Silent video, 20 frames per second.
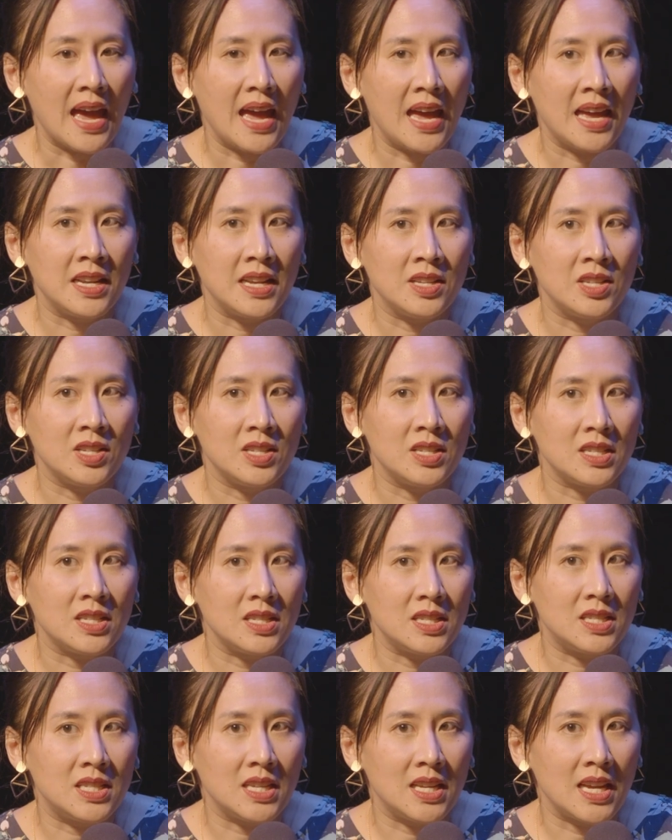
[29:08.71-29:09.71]
and
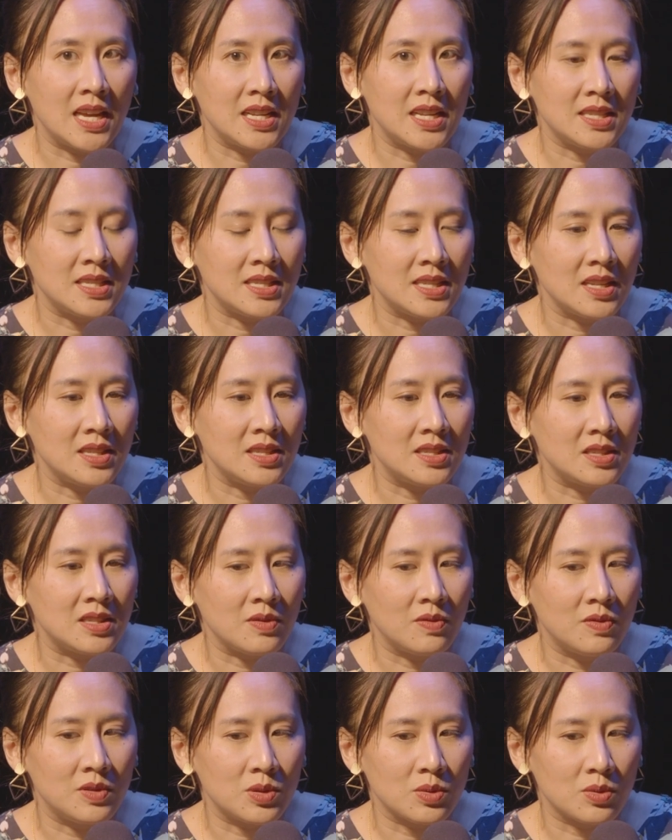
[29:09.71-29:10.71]
to get a sense
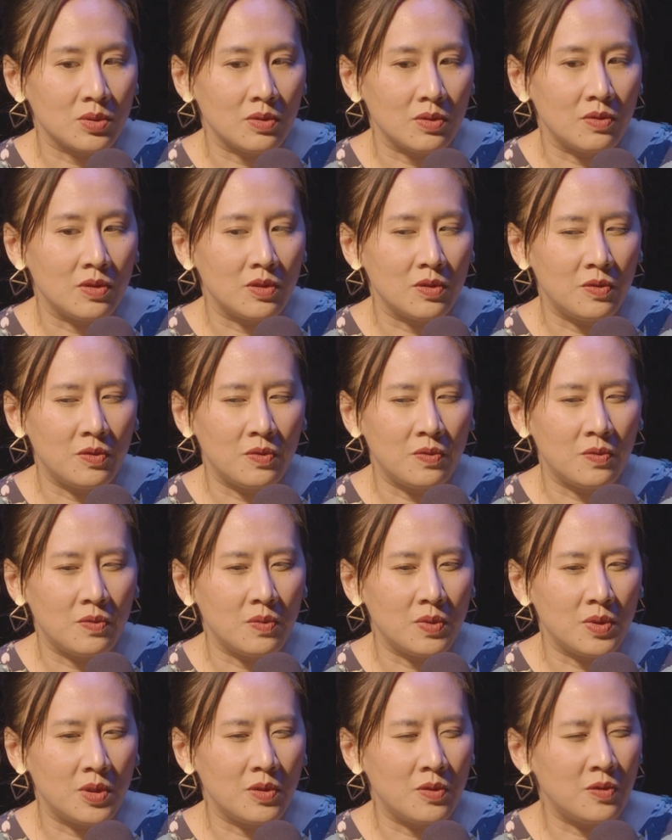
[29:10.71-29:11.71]
of sort of
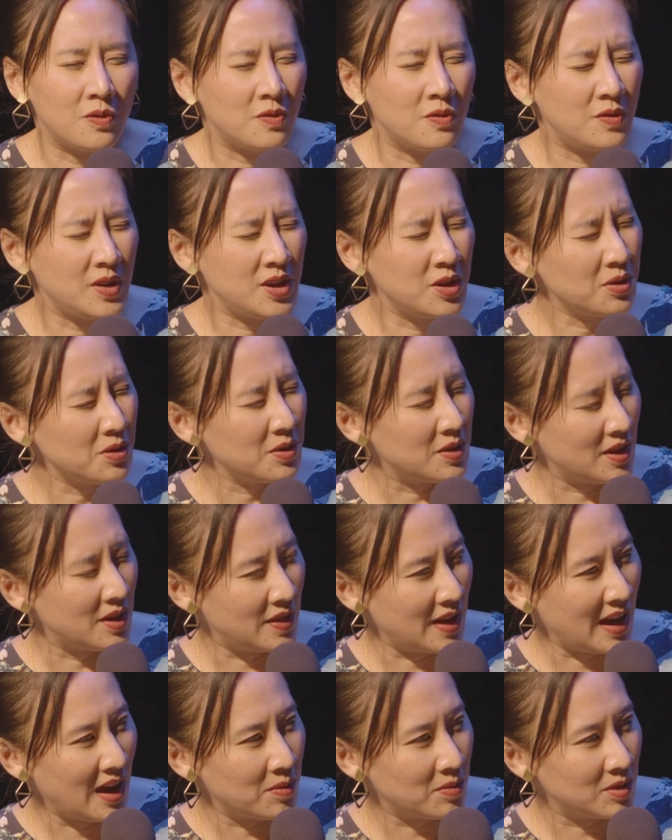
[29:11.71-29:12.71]
the fear
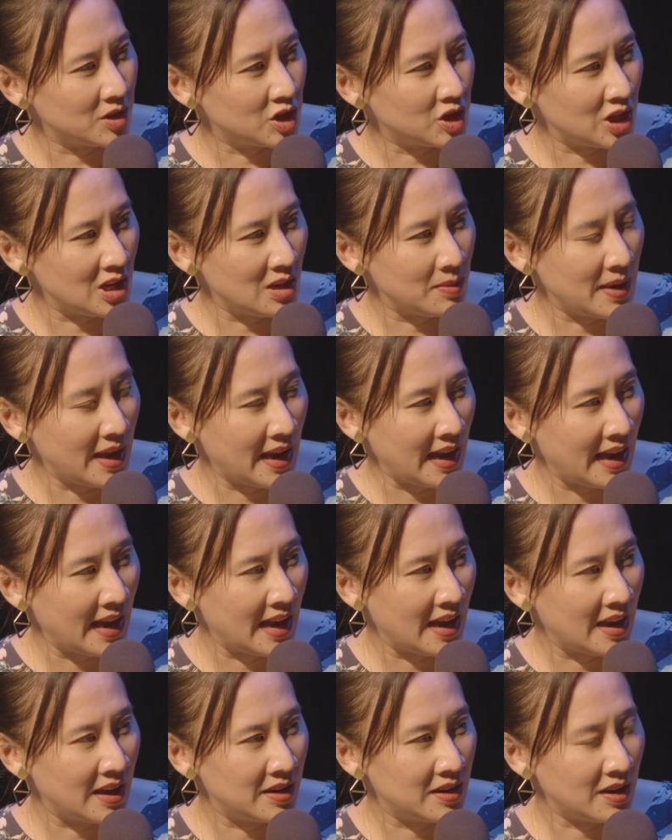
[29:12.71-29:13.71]
that that regime
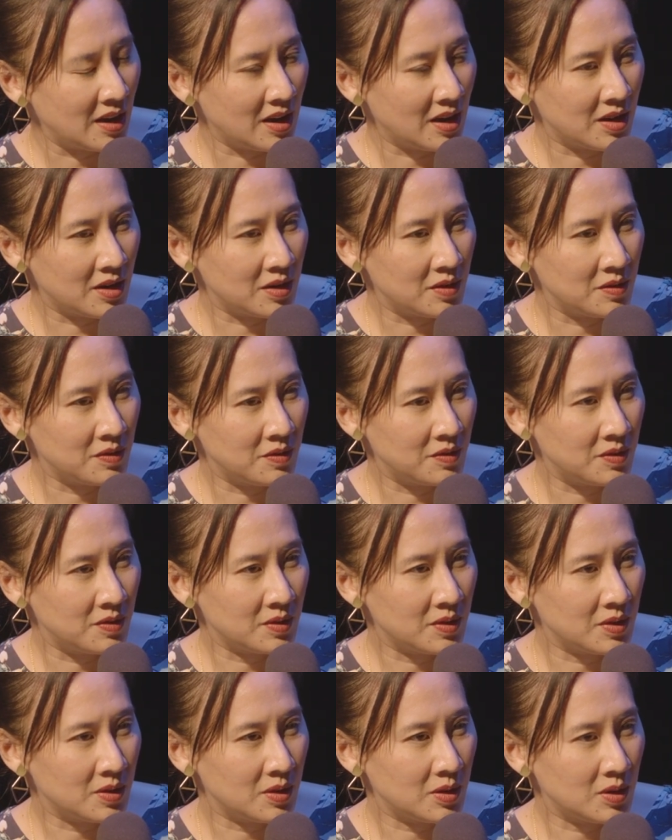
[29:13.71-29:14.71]
had of
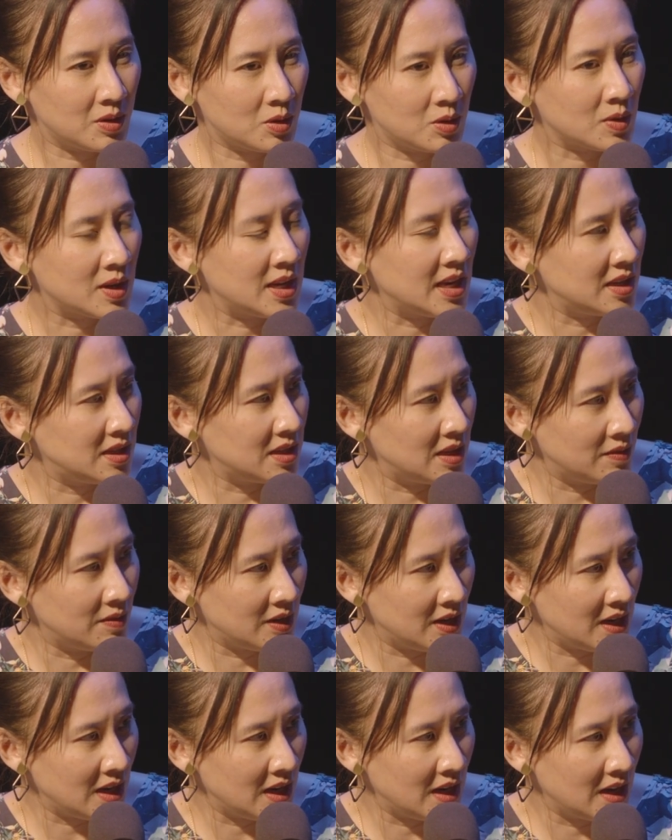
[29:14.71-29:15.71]

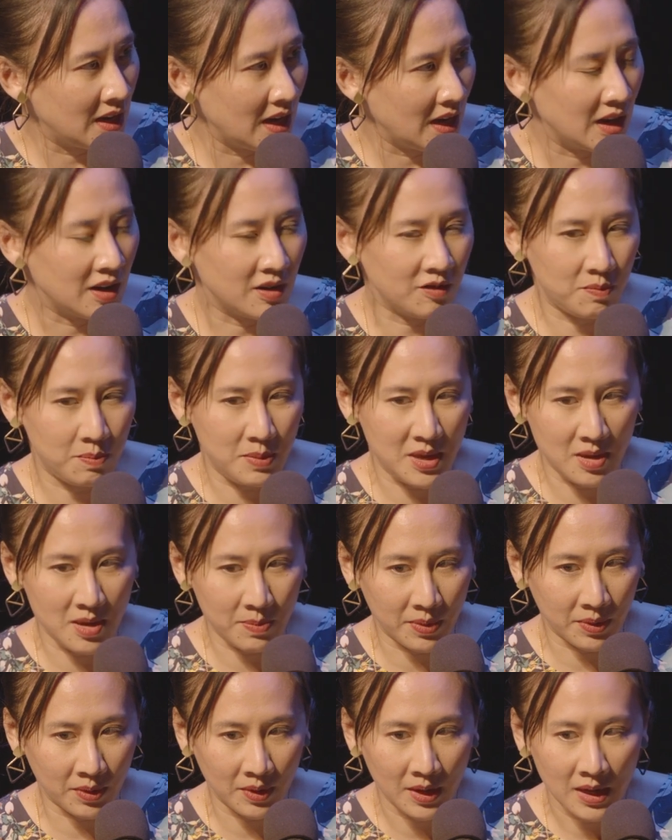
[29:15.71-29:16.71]
creativity and of
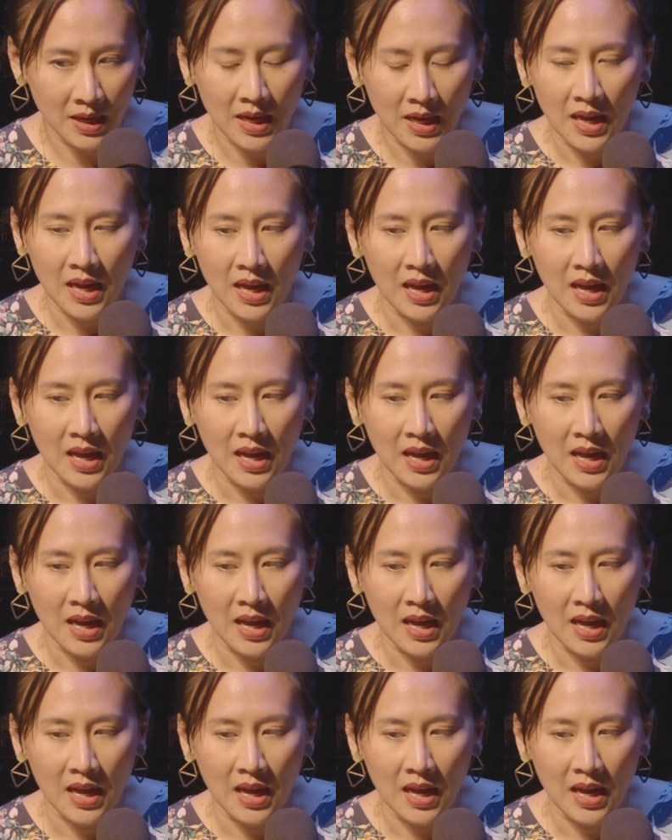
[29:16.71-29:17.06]
people.